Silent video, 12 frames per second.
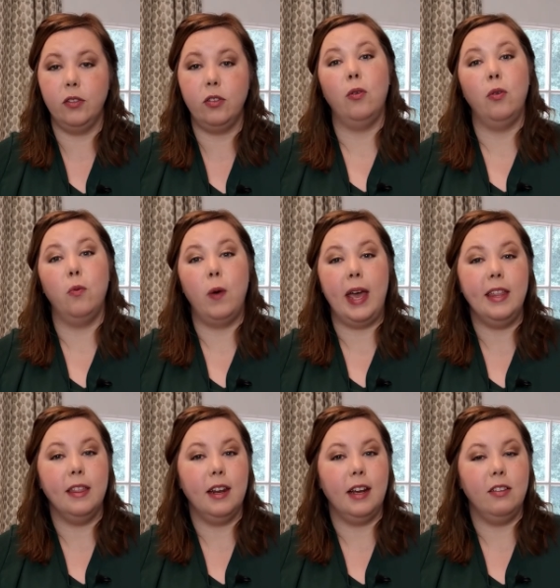So the
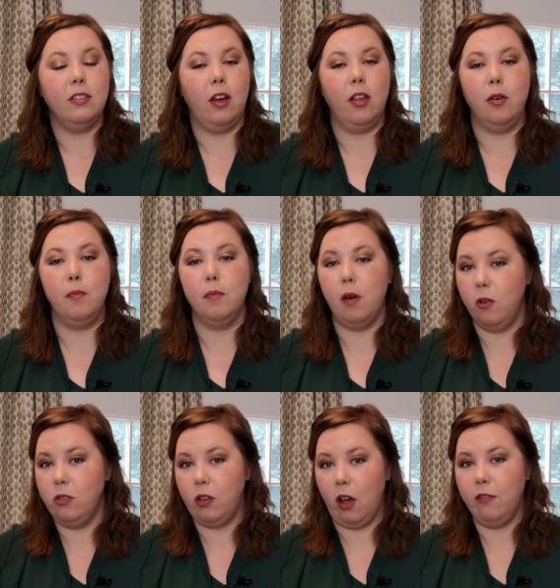weight that I saw the
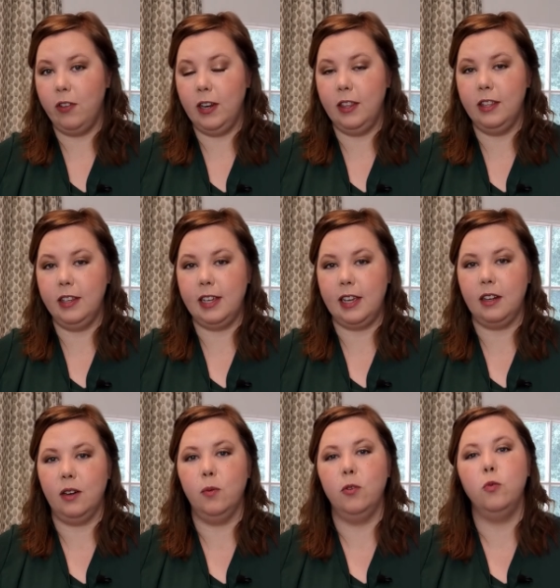most often in the
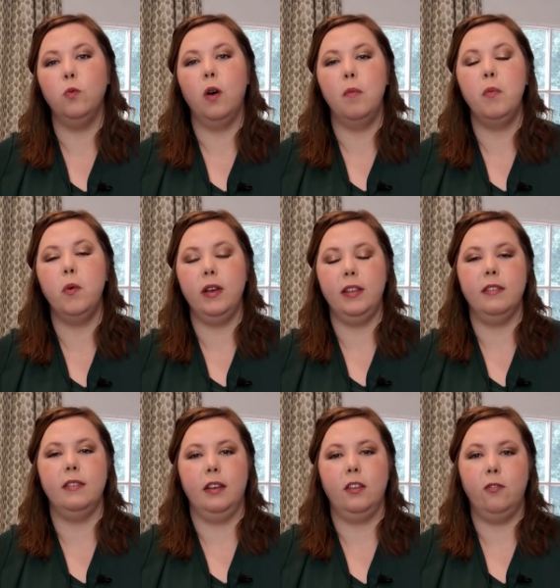data was
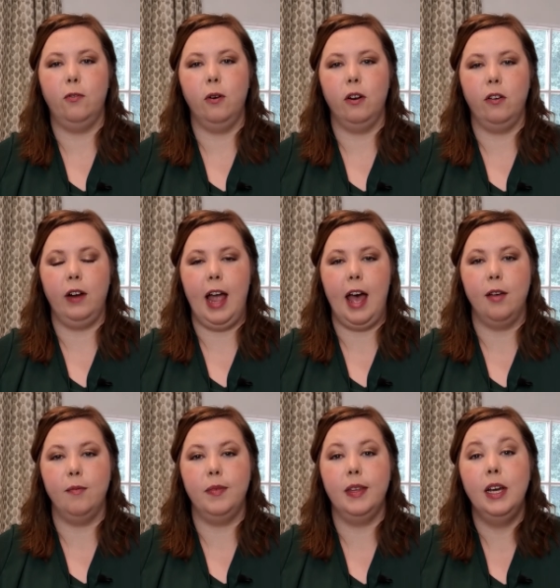1.64
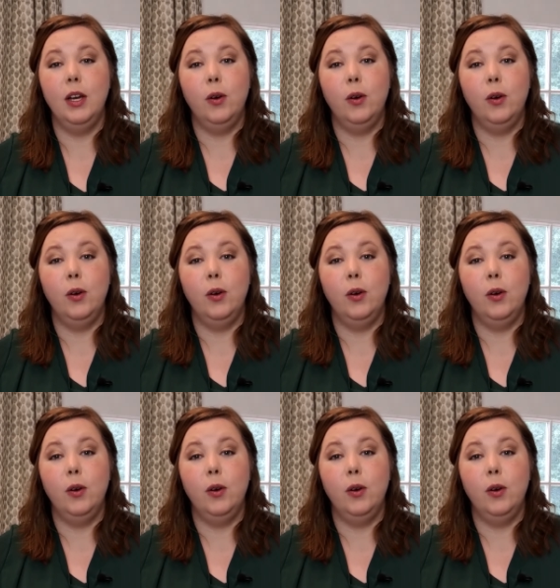grams,